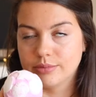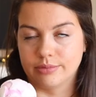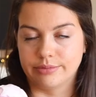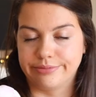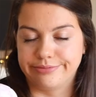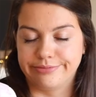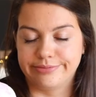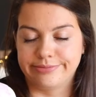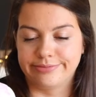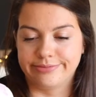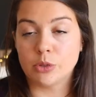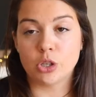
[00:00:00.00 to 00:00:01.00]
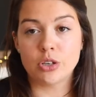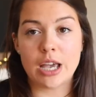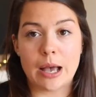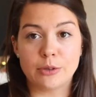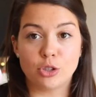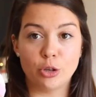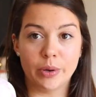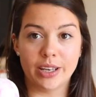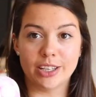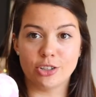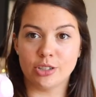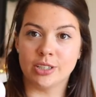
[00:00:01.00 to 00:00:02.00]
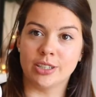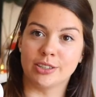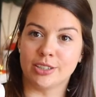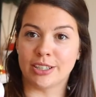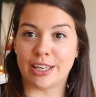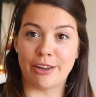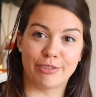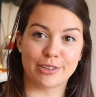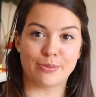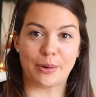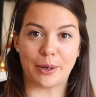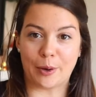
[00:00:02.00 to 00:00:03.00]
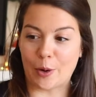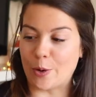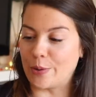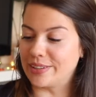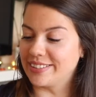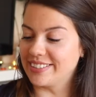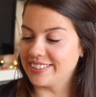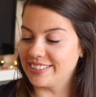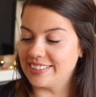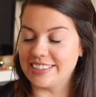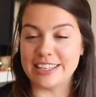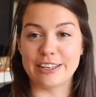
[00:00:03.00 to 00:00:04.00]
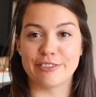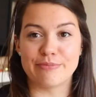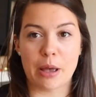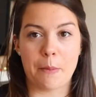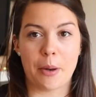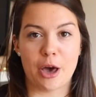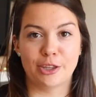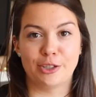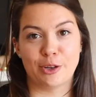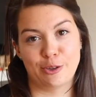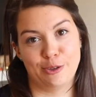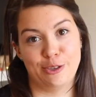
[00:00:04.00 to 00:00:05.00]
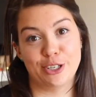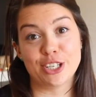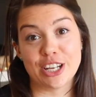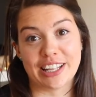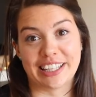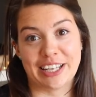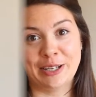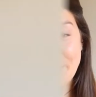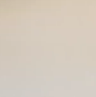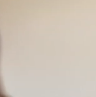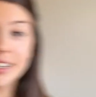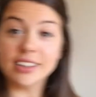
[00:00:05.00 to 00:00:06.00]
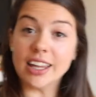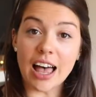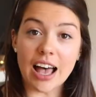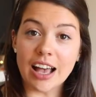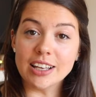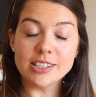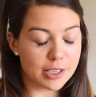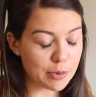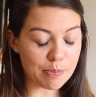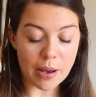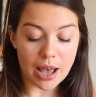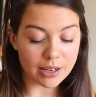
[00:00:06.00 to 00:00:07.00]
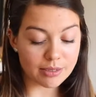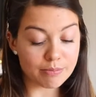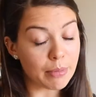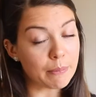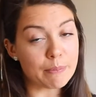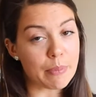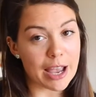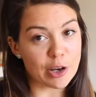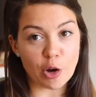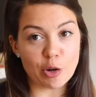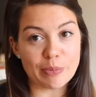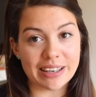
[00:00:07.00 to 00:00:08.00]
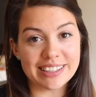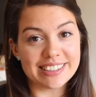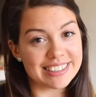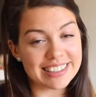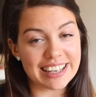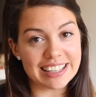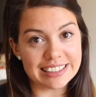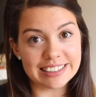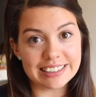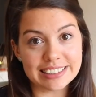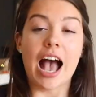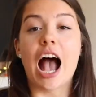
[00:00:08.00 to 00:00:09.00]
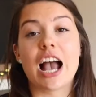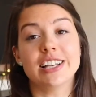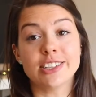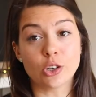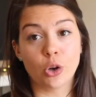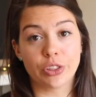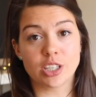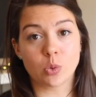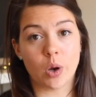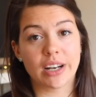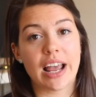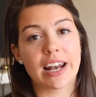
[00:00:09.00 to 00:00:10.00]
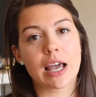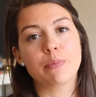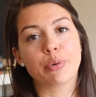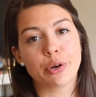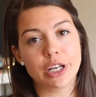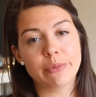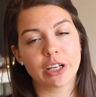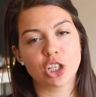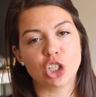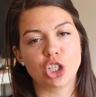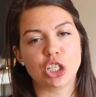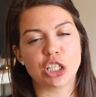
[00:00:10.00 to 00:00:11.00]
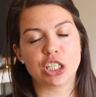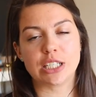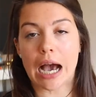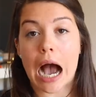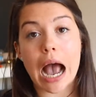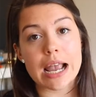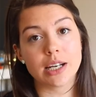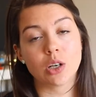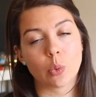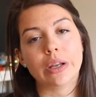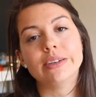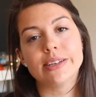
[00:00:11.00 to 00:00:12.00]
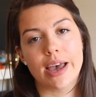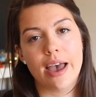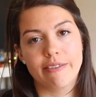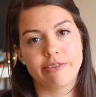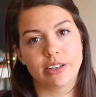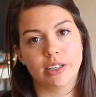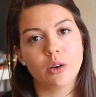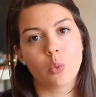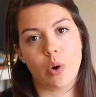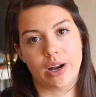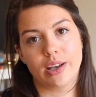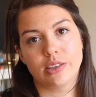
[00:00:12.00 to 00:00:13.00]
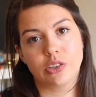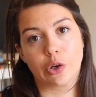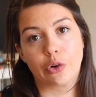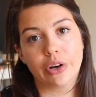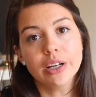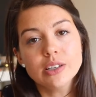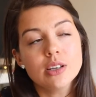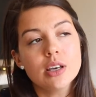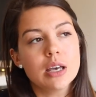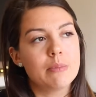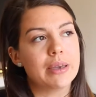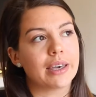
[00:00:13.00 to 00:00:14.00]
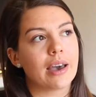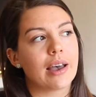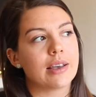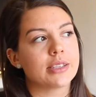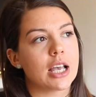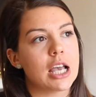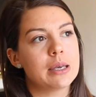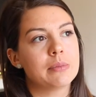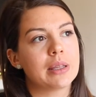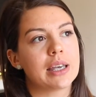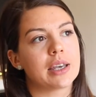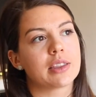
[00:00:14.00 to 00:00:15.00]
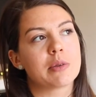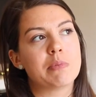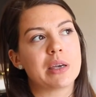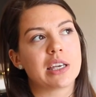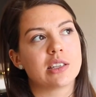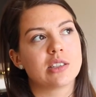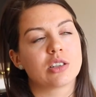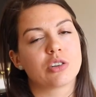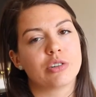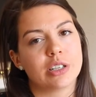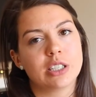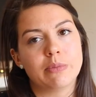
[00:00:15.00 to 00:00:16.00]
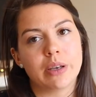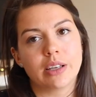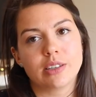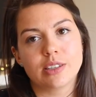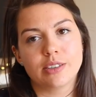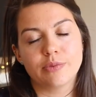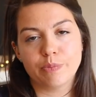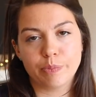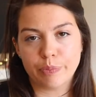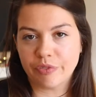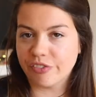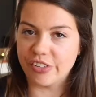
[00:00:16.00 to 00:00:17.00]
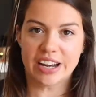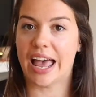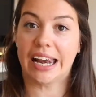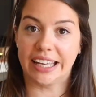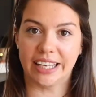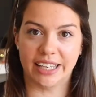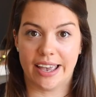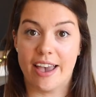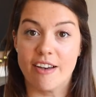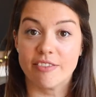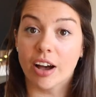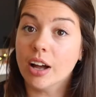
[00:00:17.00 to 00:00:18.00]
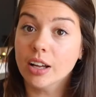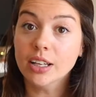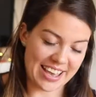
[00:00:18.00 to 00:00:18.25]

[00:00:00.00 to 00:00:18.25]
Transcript: So yeah, super interested to give this one a go and see if my bath turns to jelly. And last, but by no means least, I saw this one and I pretty much died and went to heaven when I saw it, because I am like the biggest Christmas fanatic ever.